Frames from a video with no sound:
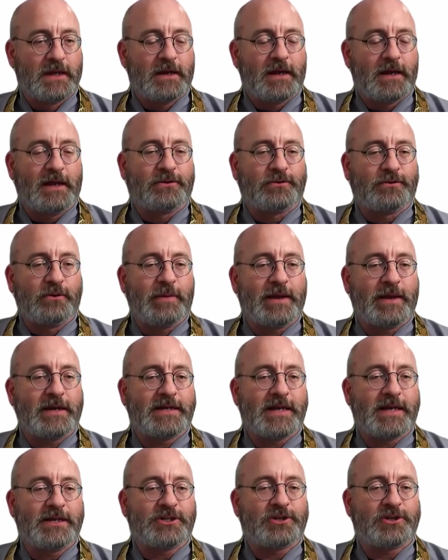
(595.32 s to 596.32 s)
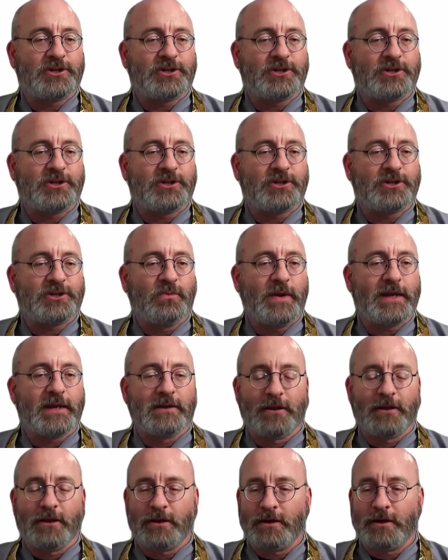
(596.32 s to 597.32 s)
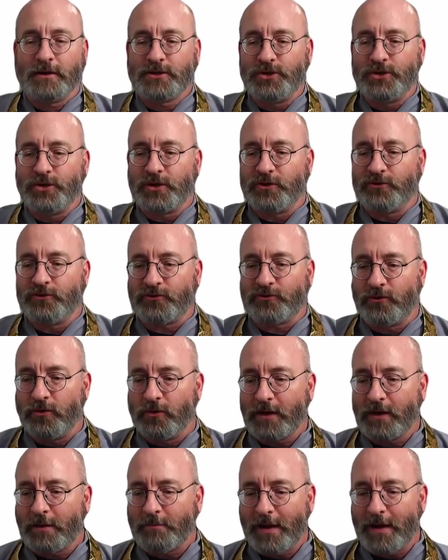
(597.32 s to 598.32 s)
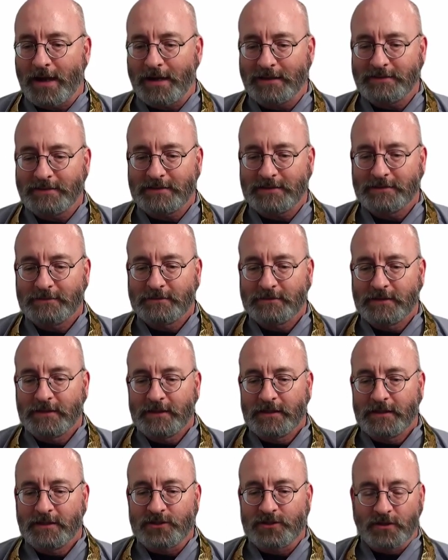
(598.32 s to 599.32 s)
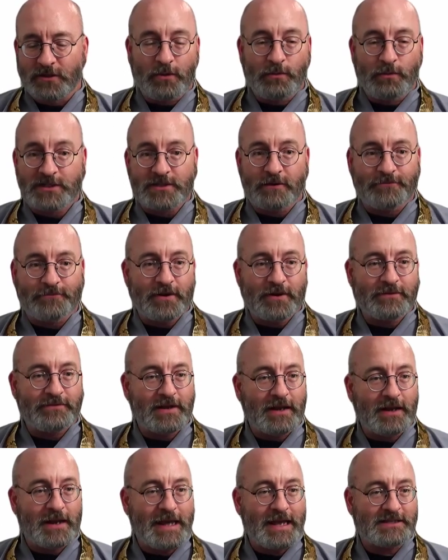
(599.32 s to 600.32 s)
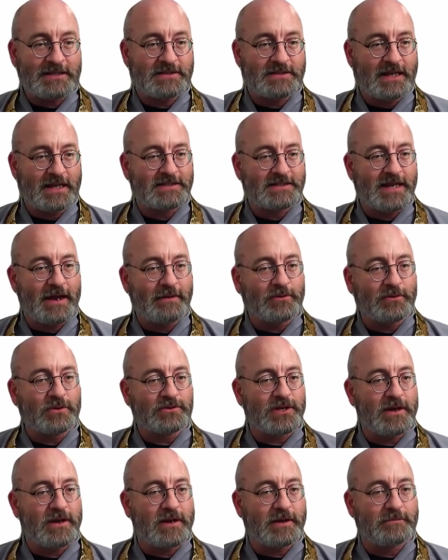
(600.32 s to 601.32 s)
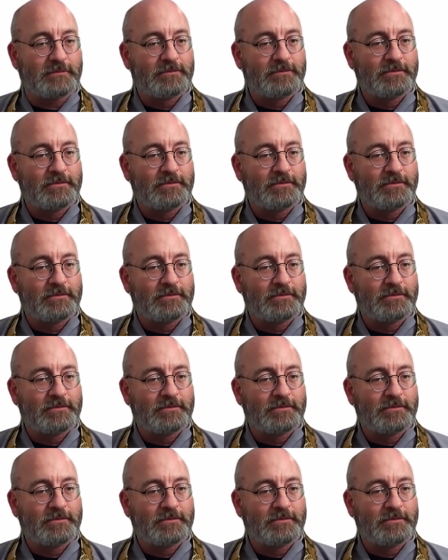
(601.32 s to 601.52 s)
And through meditation, we can learn to control our minds so that we suffer even less as time goes on.